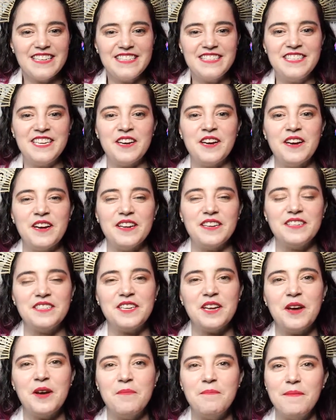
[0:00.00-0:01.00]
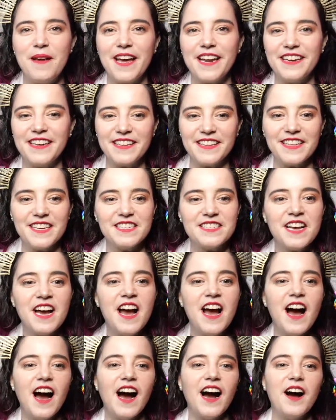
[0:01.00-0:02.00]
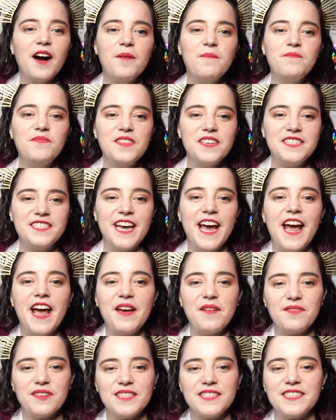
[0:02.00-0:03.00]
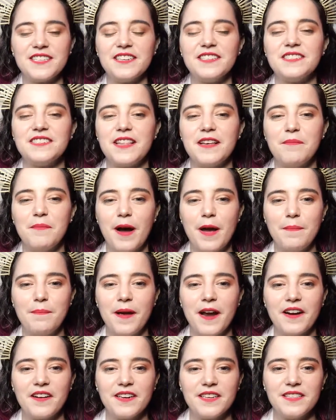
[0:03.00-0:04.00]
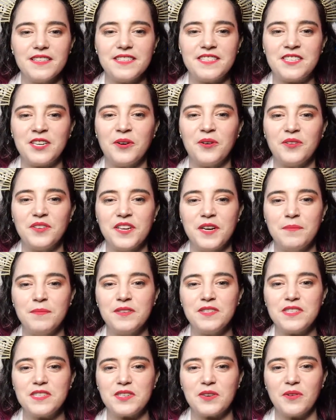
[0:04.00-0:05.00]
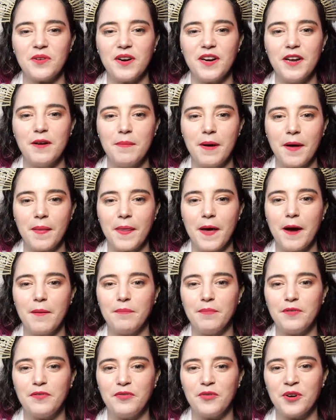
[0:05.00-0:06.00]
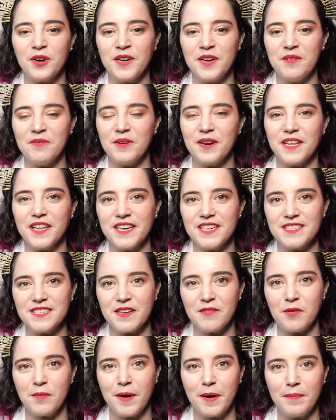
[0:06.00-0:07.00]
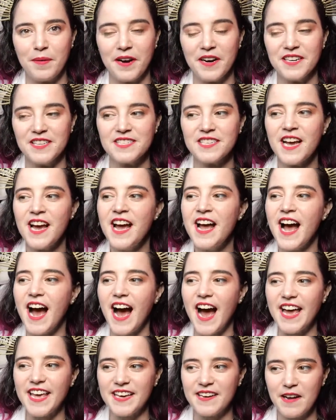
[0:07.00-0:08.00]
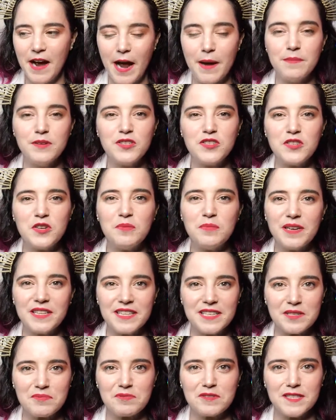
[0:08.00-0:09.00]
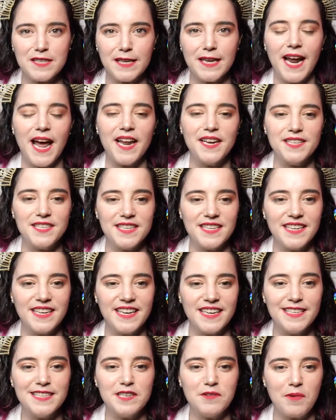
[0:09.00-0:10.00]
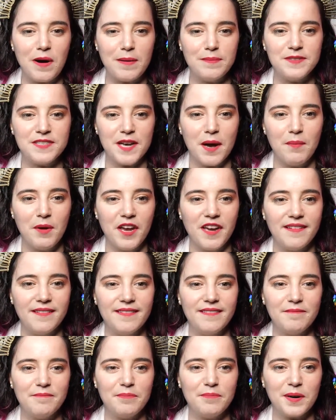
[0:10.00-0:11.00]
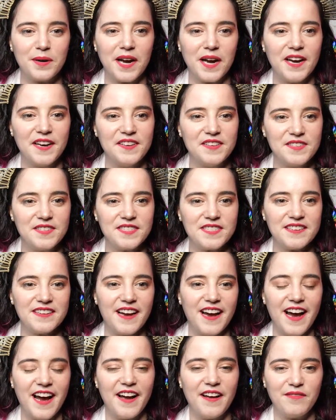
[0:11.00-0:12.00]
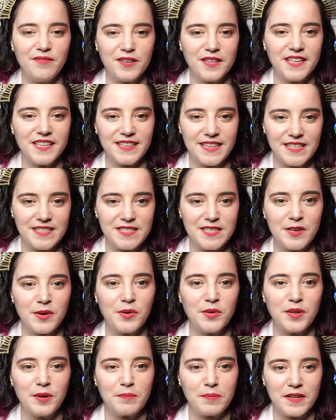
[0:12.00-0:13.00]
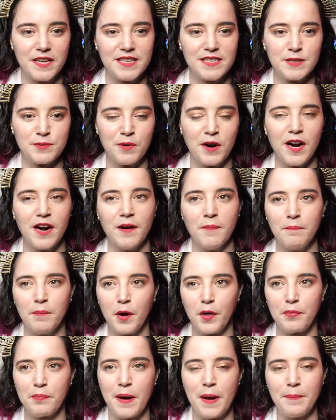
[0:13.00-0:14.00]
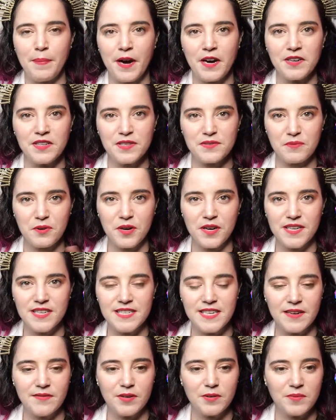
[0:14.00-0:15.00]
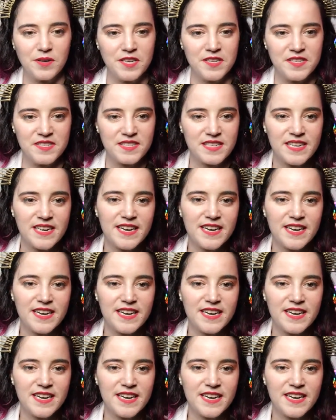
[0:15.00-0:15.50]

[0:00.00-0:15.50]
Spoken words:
demanding this. David says that my parents told him a story about that before he realized they were my parents. I'm assuming this was at Indie Web Summit, because I feel like that's the only place where both my parents were and David was.